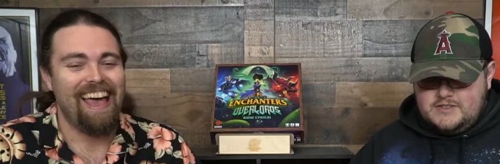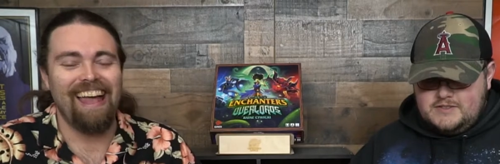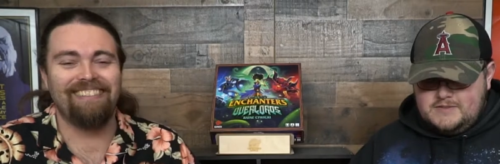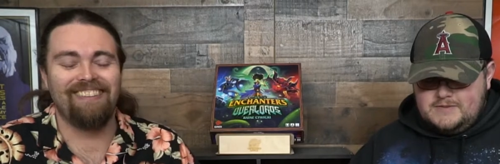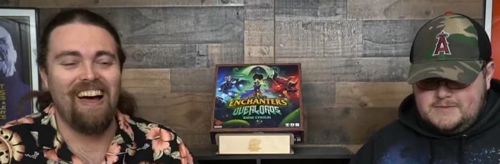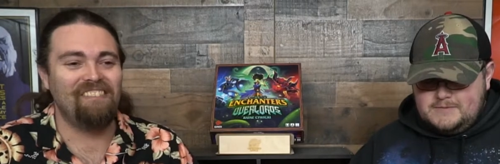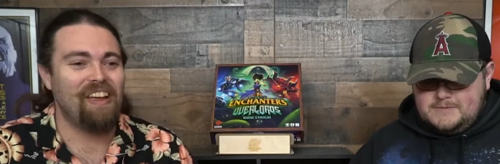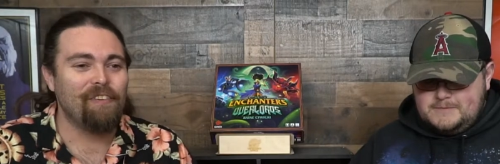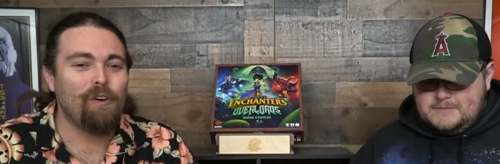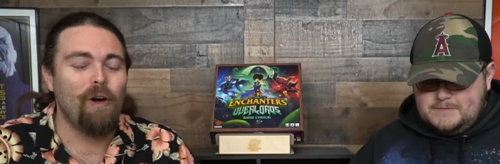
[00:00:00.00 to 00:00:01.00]
Speaker 1: and so
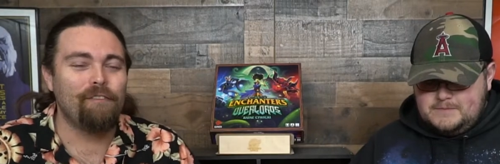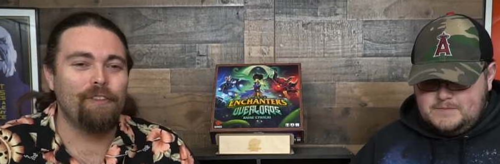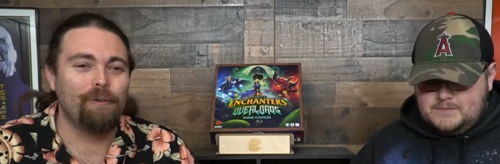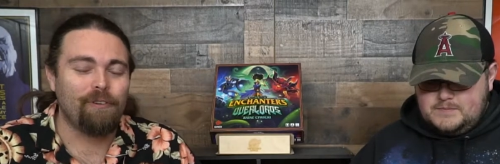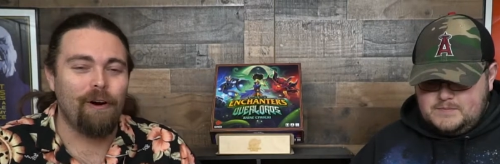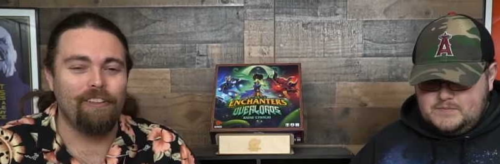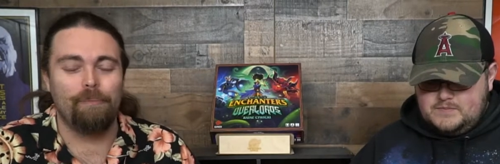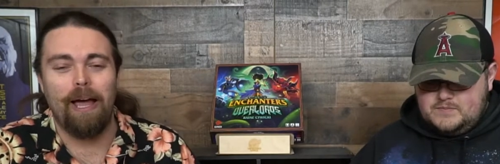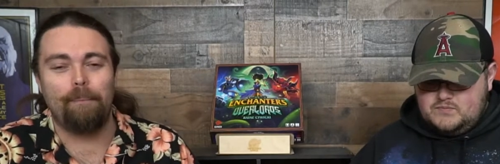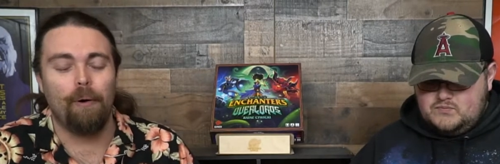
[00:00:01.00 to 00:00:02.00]
I'm never going for those
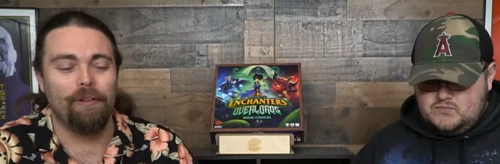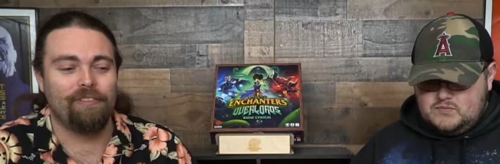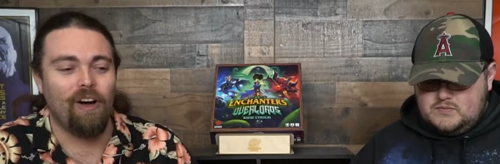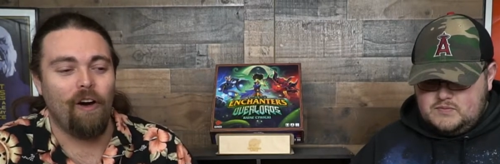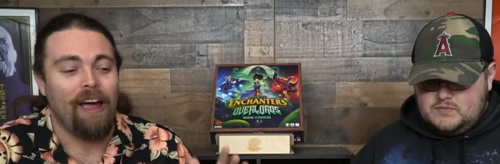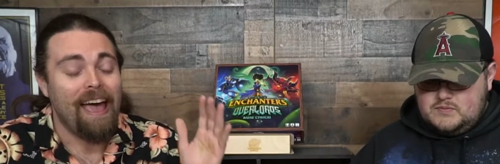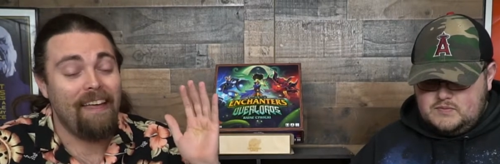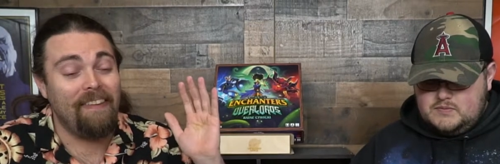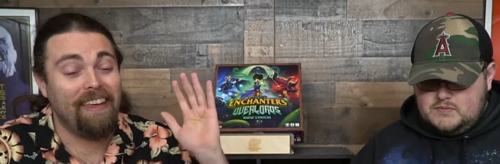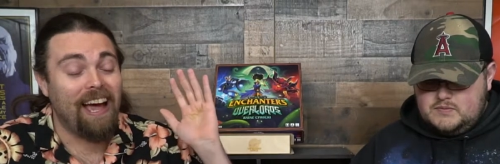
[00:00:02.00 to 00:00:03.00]
cards. My opponents are,
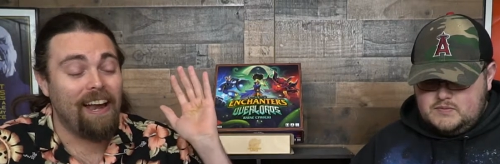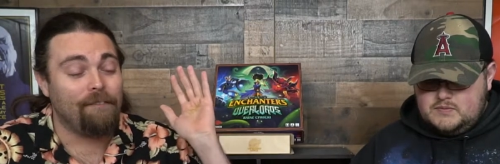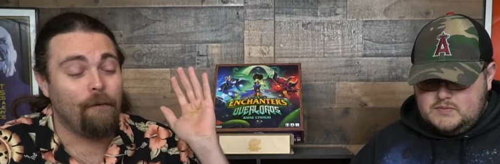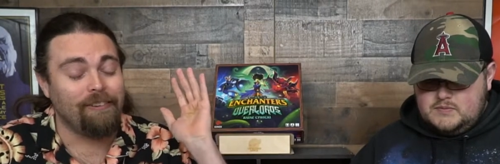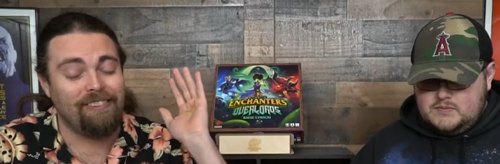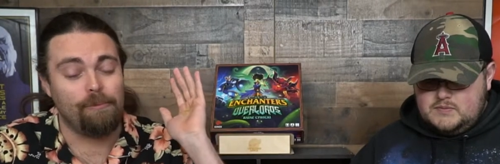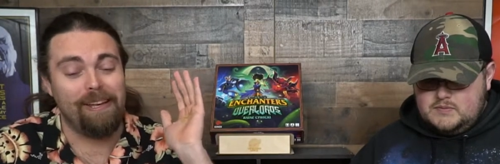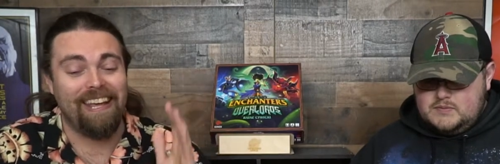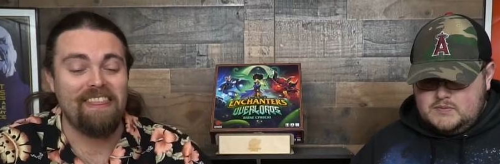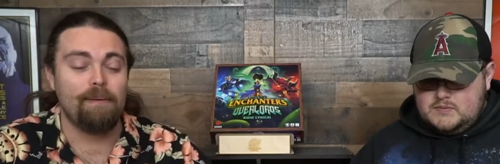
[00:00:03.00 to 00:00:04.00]
and then it kind of forces
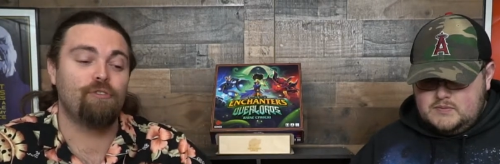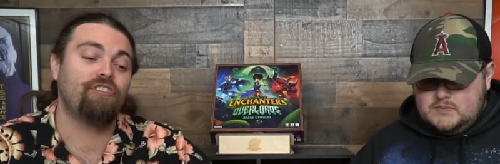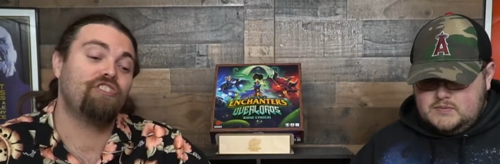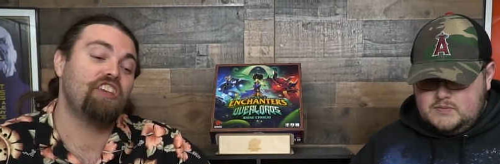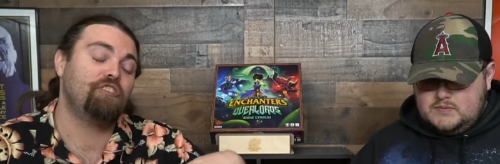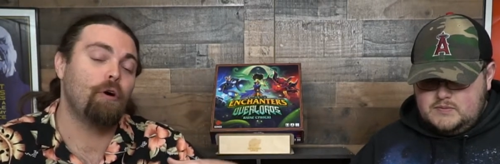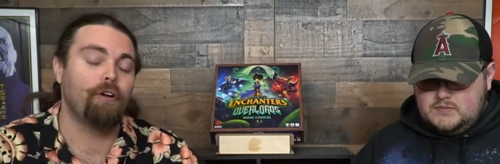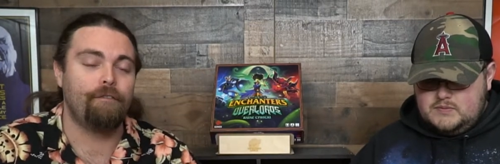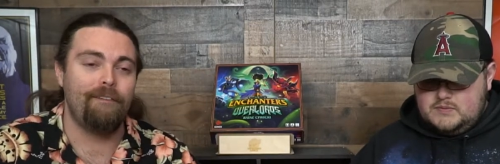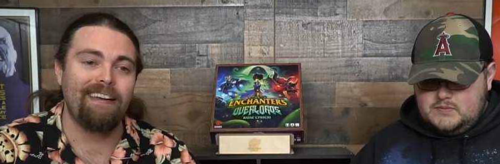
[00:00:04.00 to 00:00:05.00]
me to get them just so they
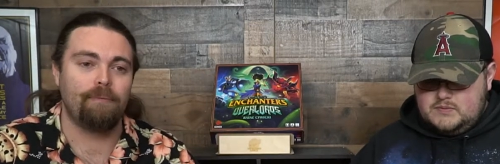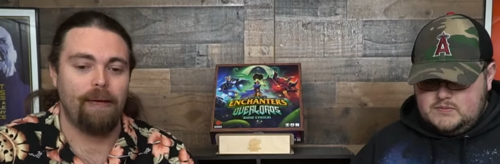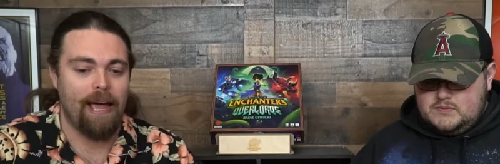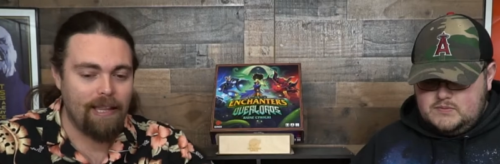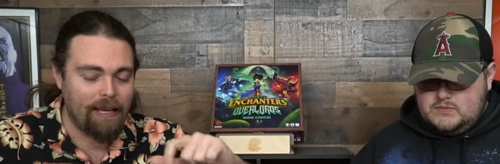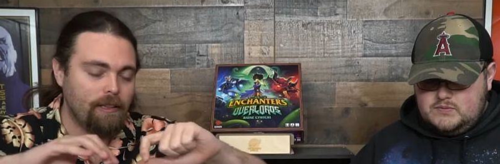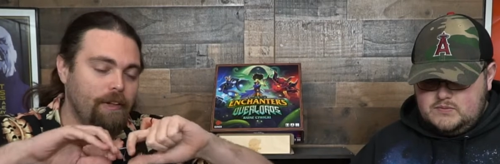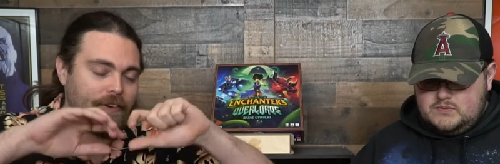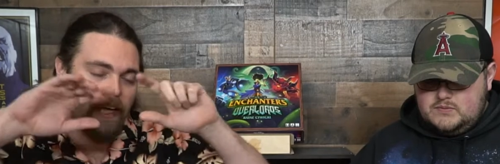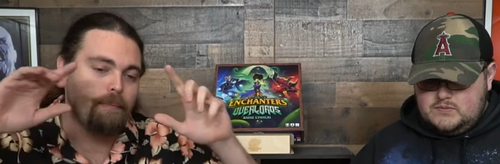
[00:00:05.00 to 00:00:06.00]
don't affect me. I like
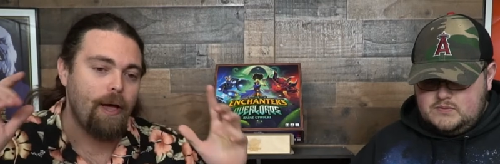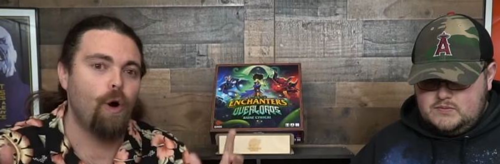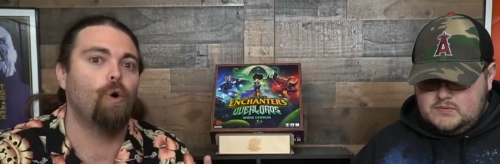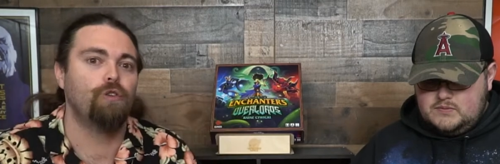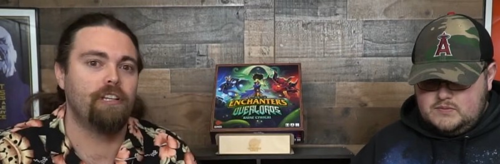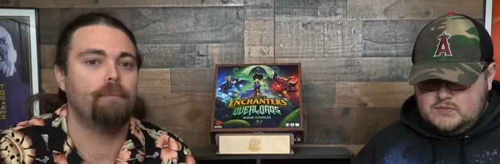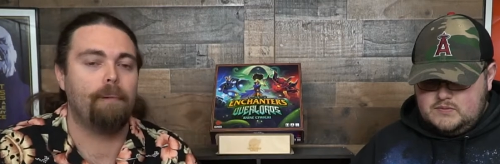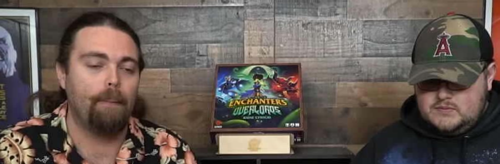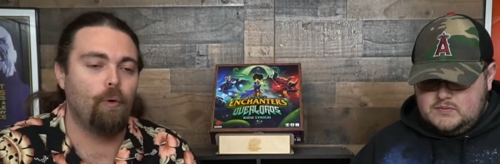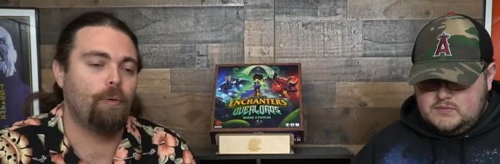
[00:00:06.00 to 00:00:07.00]
living in my own little
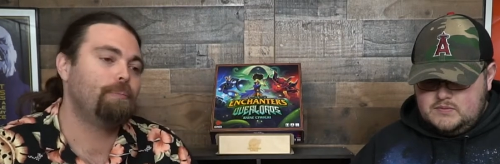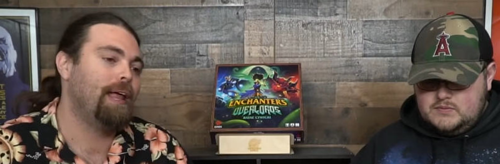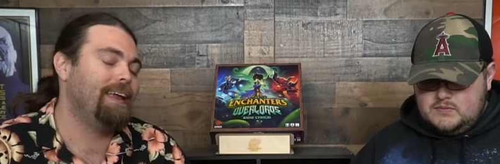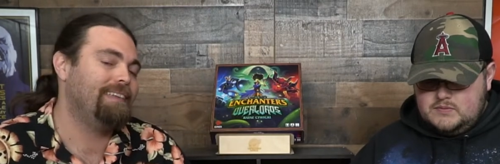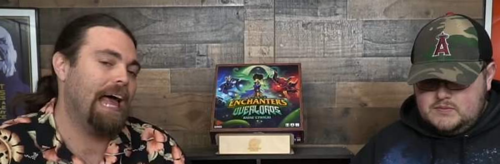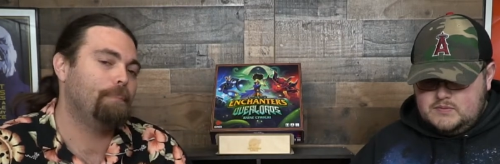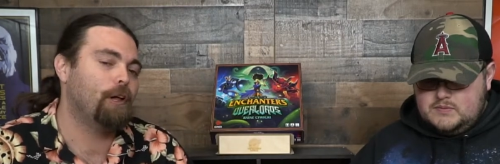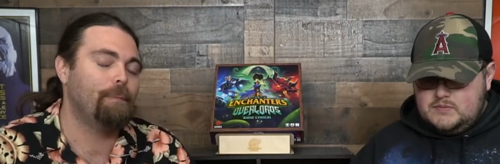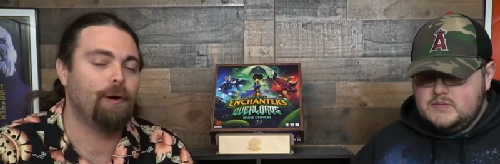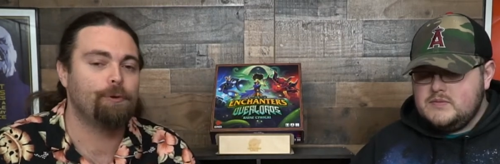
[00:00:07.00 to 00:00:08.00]
bubble when playing
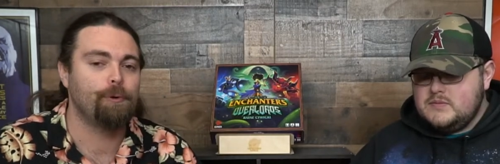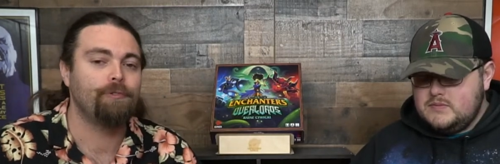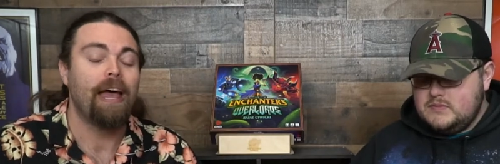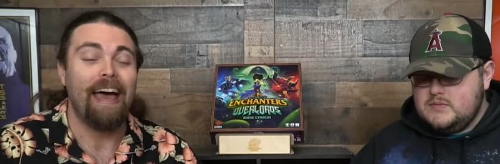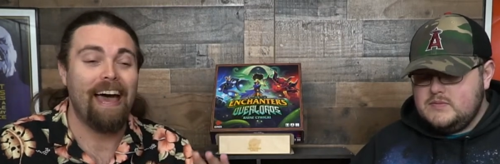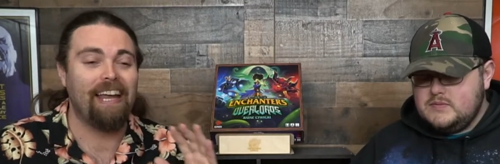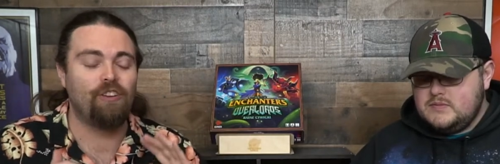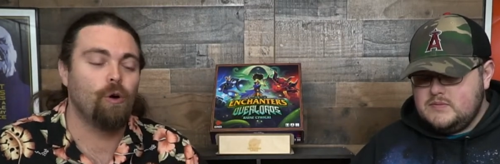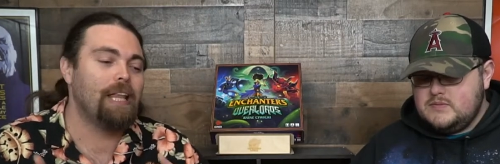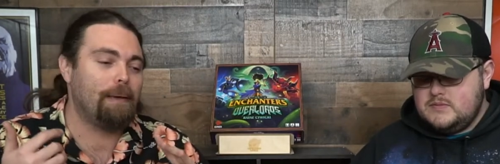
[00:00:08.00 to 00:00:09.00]
tableau builders, and I
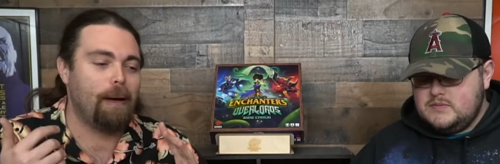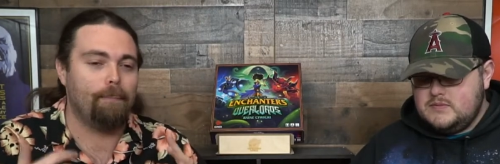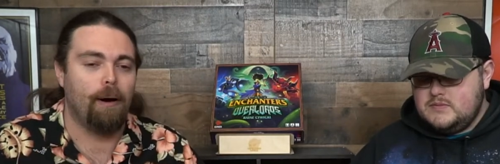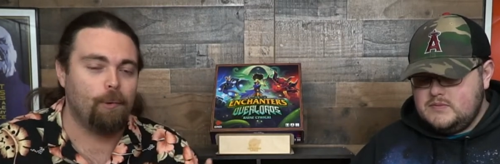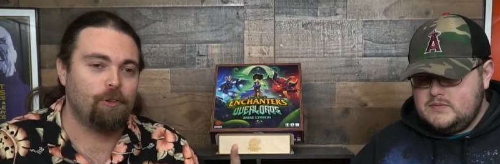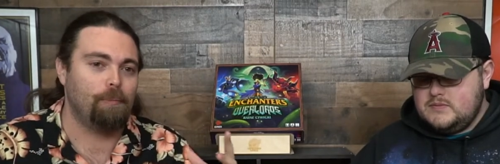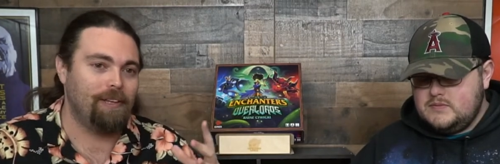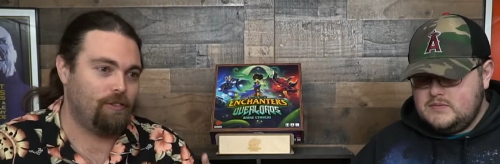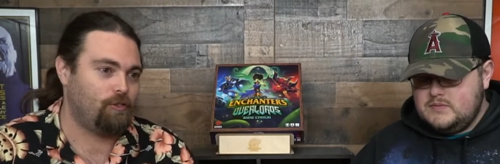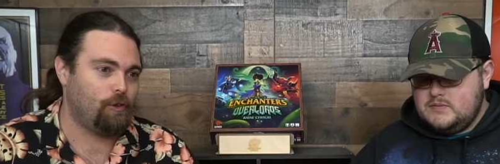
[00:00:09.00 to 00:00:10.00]
don't like my bubble to
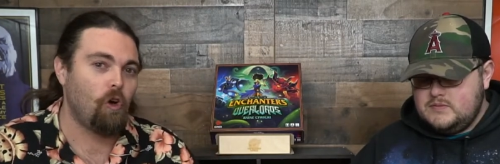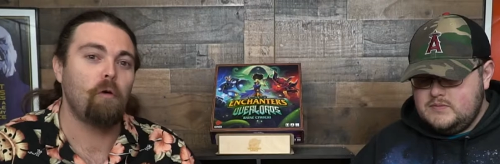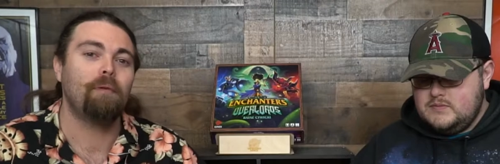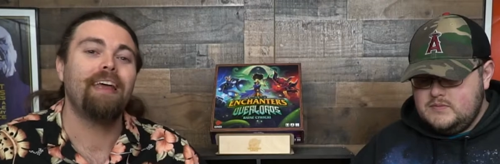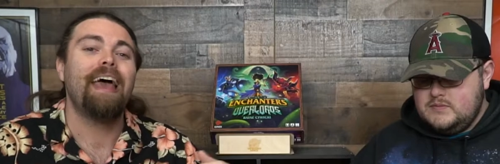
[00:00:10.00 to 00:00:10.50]
be disturbed,